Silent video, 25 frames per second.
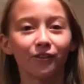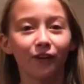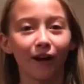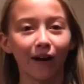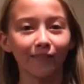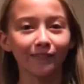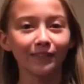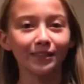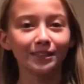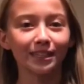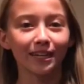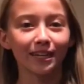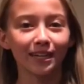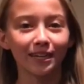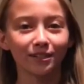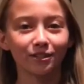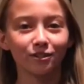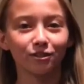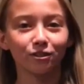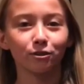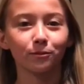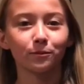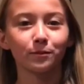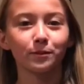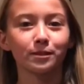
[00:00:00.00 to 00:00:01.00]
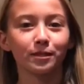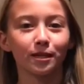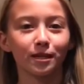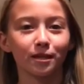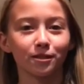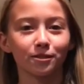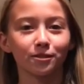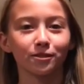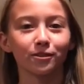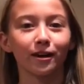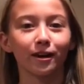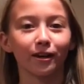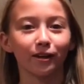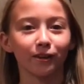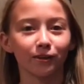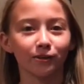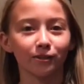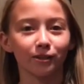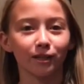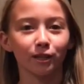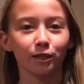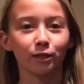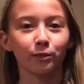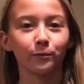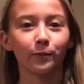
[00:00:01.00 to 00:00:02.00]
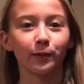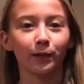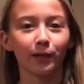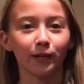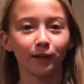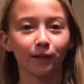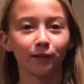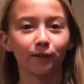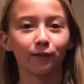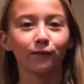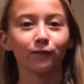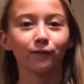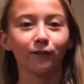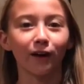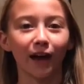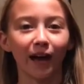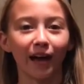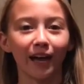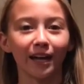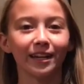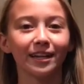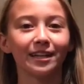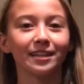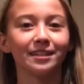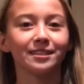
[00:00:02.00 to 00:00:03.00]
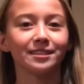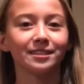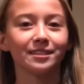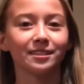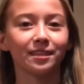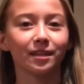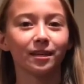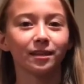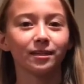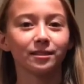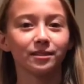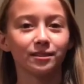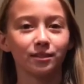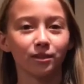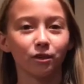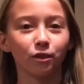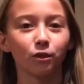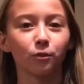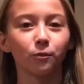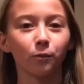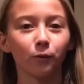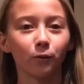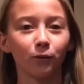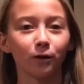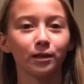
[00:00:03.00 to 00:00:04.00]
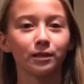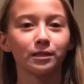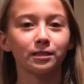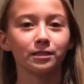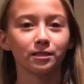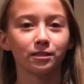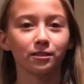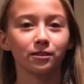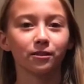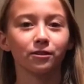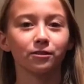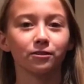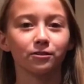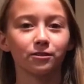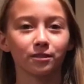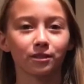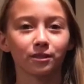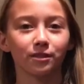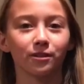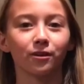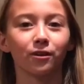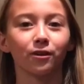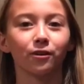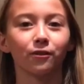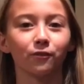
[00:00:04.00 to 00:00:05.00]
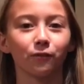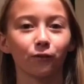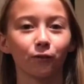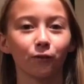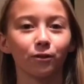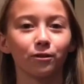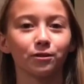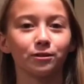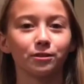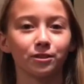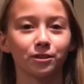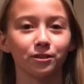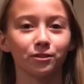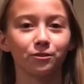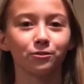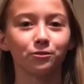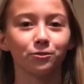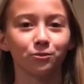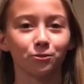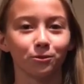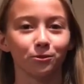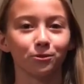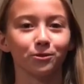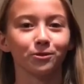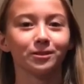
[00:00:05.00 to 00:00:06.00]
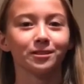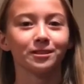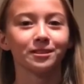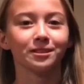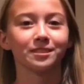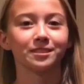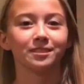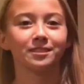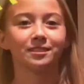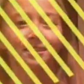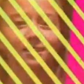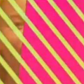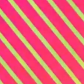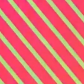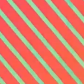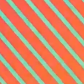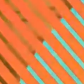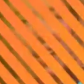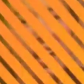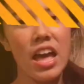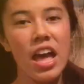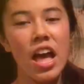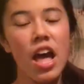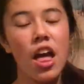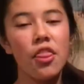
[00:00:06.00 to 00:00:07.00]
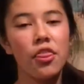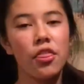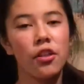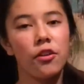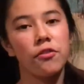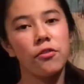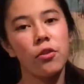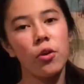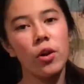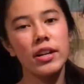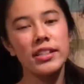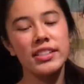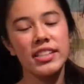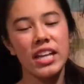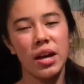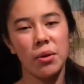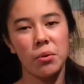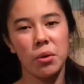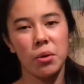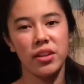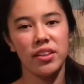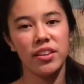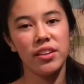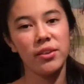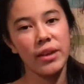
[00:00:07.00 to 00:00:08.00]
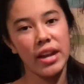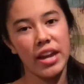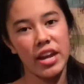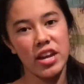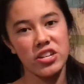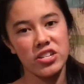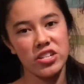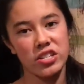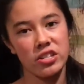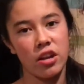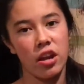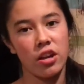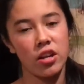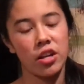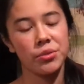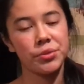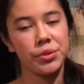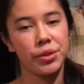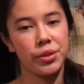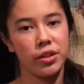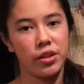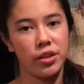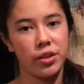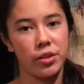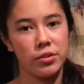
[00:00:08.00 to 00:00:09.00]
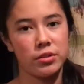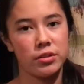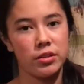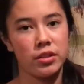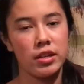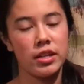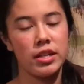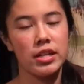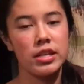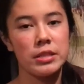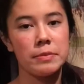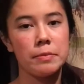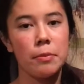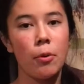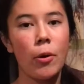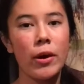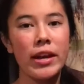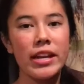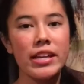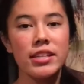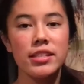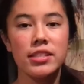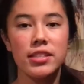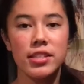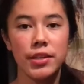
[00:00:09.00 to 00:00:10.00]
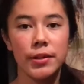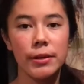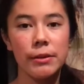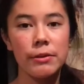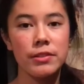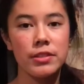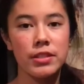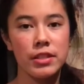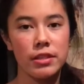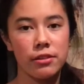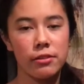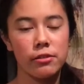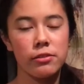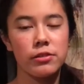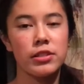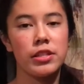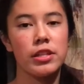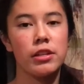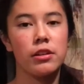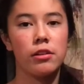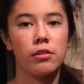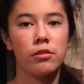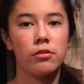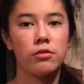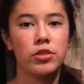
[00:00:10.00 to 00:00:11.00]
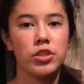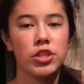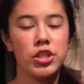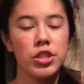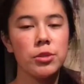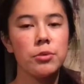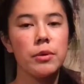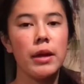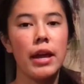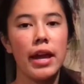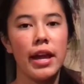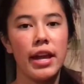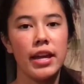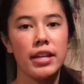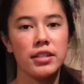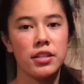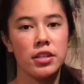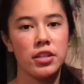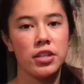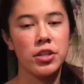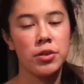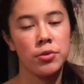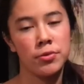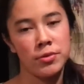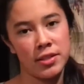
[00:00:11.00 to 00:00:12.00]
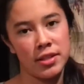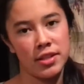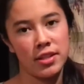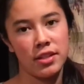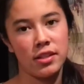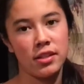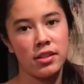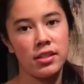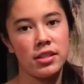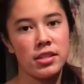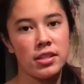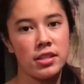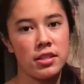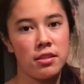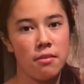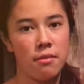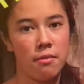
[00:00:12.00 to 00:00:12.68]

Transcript: gravitational potential energy at the beginning of the ride is 0.0042 joules. The force at one location on our roller coaster is 0.00028 newtons.